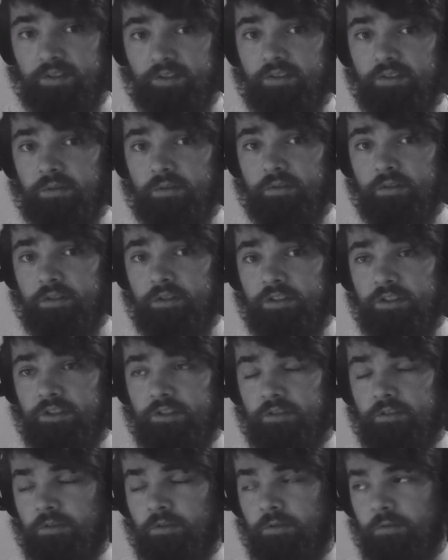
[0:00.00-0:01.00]
or
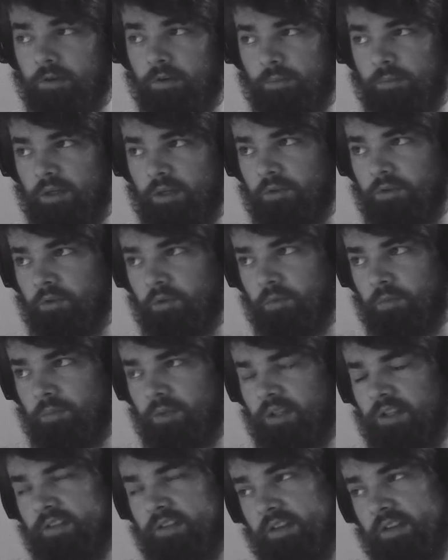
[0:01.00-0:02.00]
you follow me on Google+,
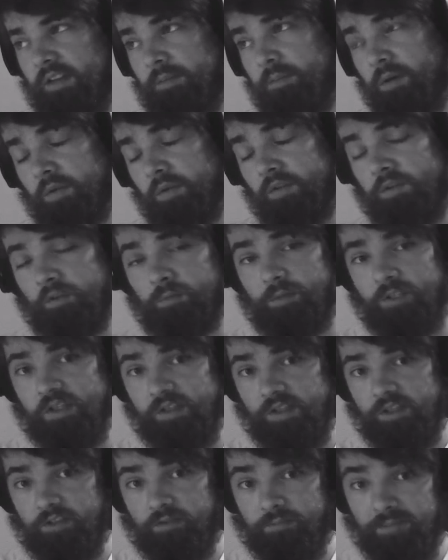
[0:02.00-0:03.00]
and I post so much
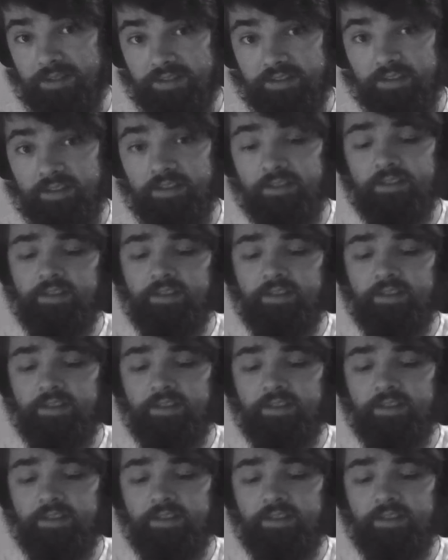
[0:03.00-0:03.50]
that you miss things.